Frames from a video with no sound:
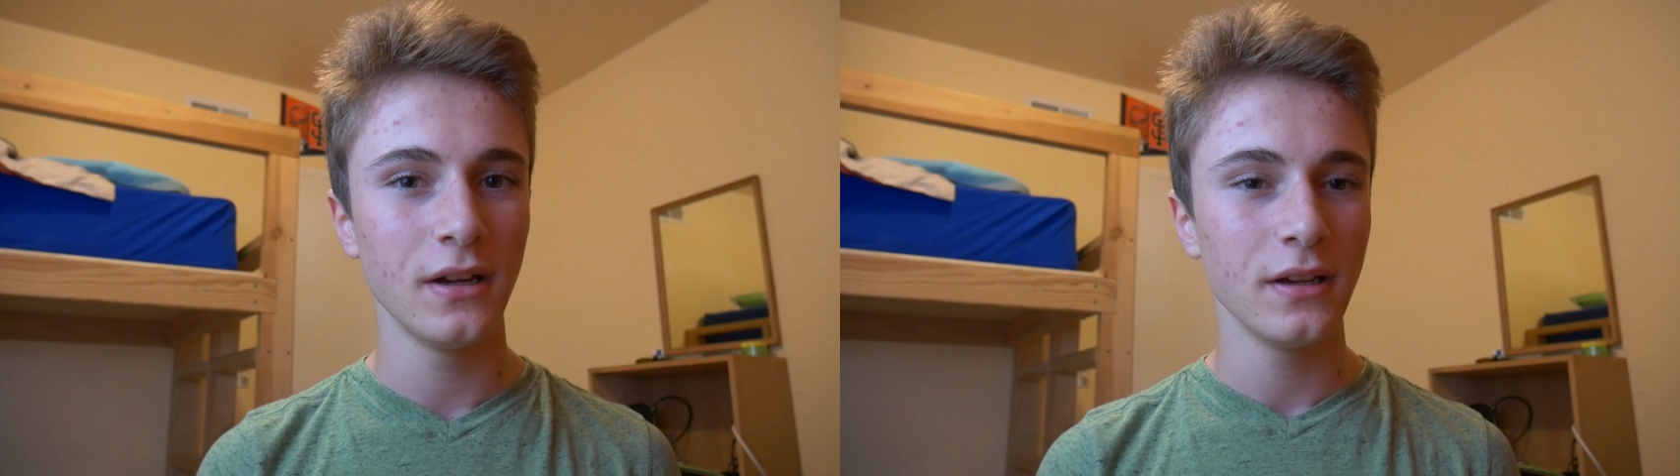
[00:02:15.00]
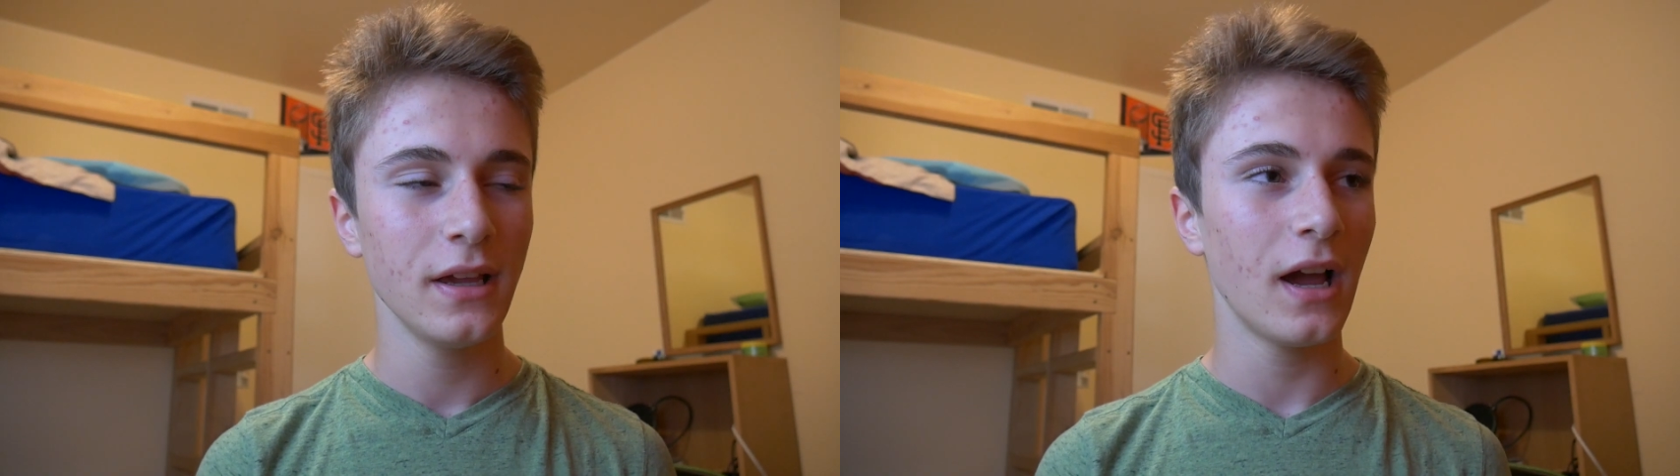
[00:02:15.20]

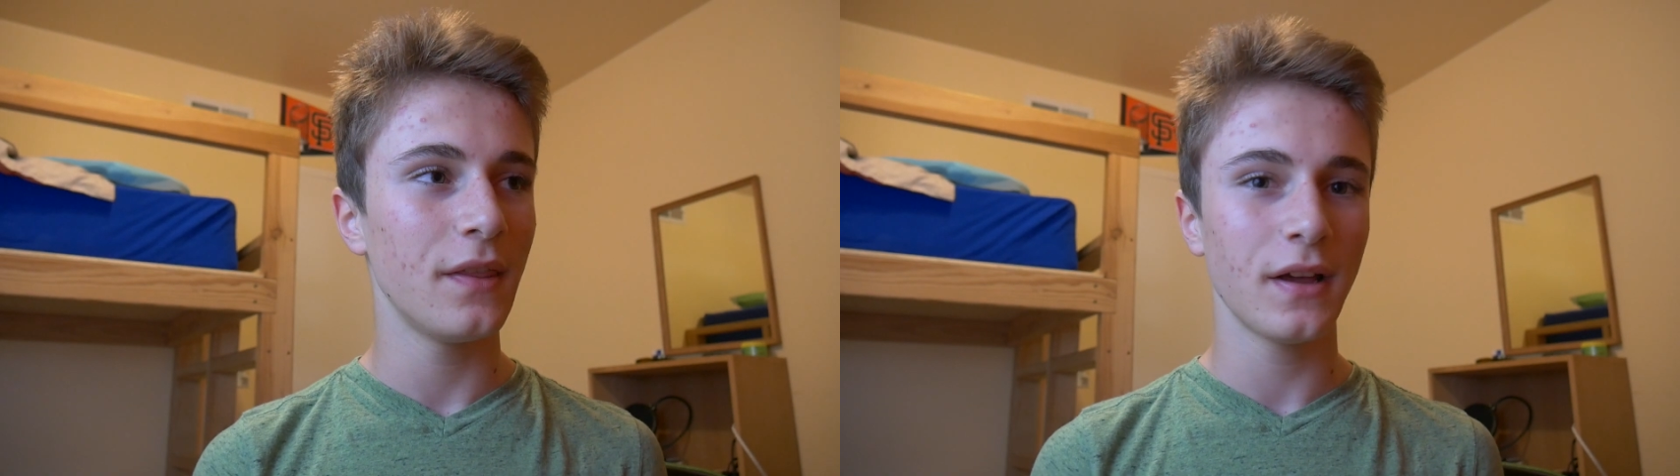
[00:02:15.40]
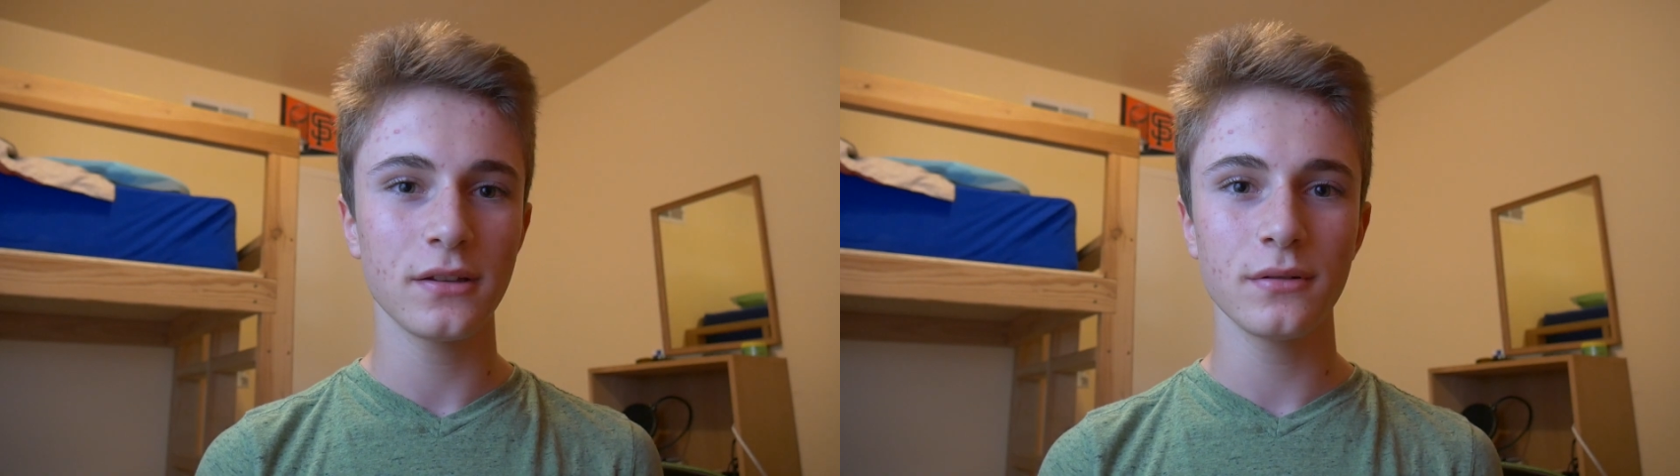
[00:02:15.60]
yeah,
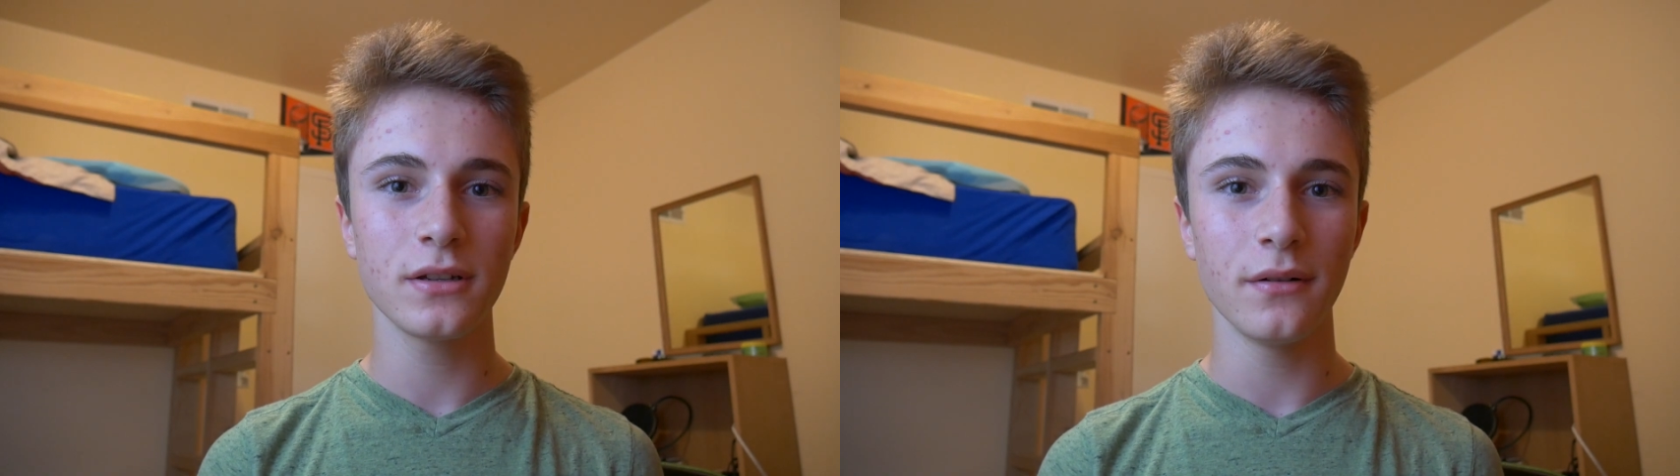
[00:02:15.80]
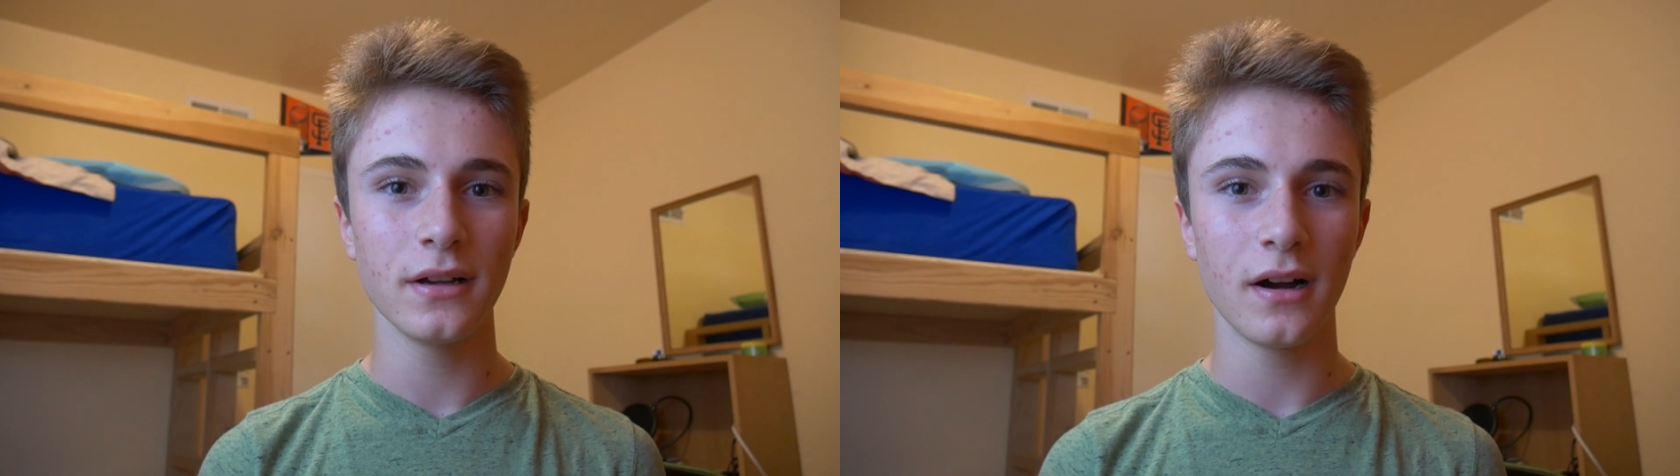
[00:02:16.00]
that's what's
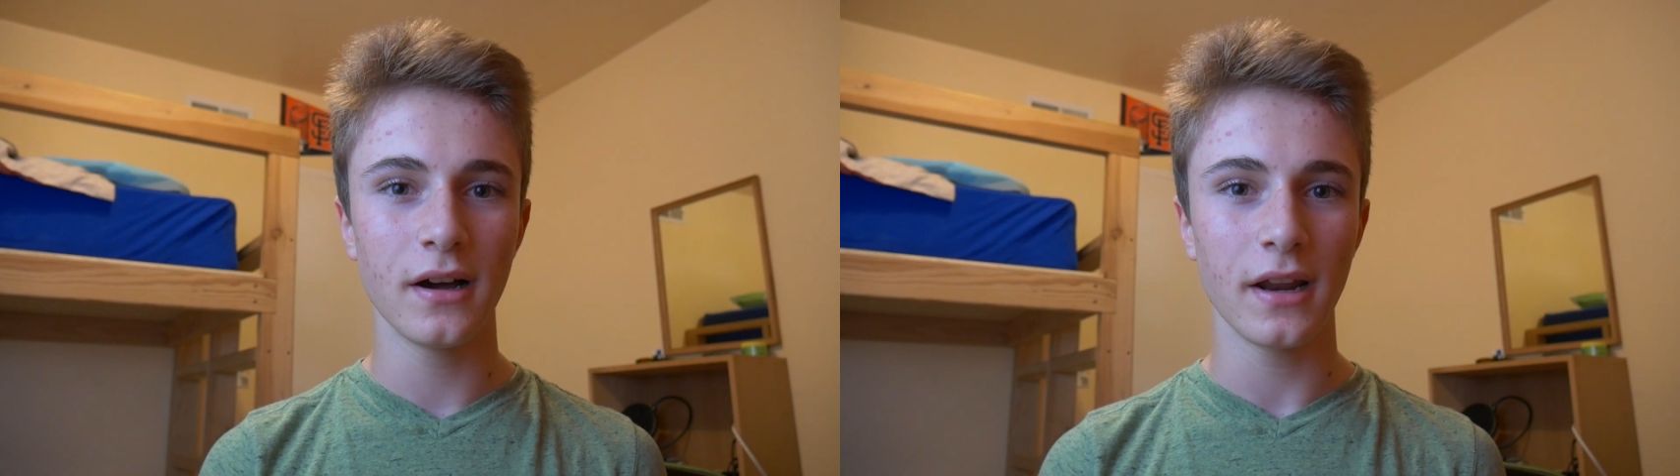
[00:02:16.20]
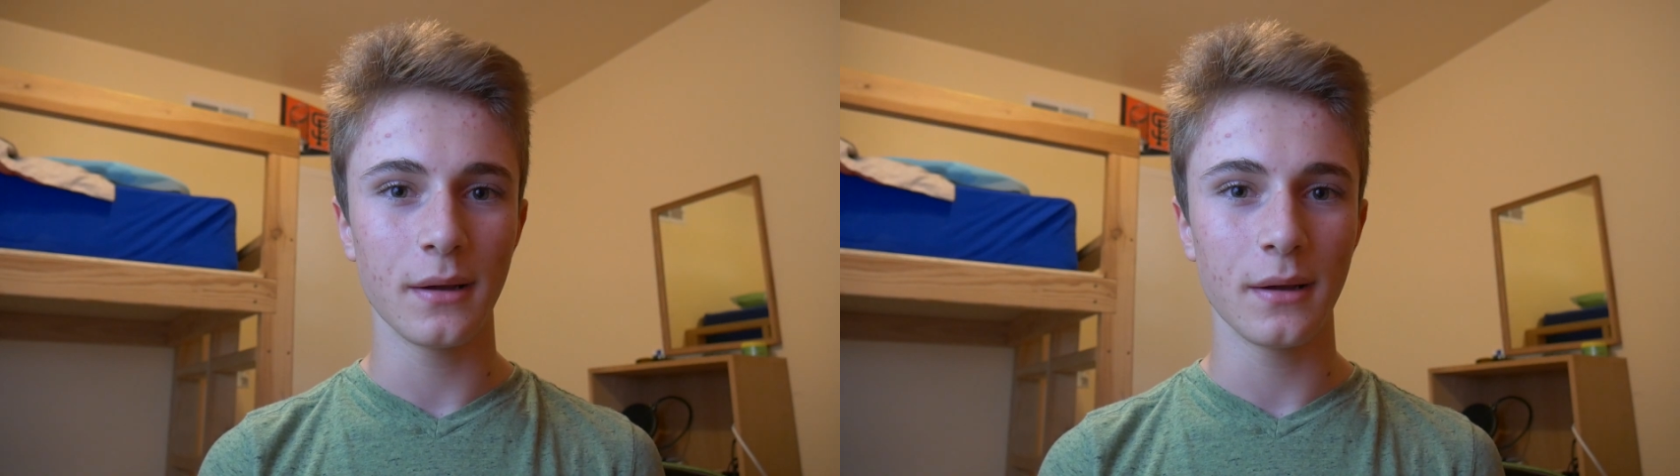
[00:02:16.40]
going on.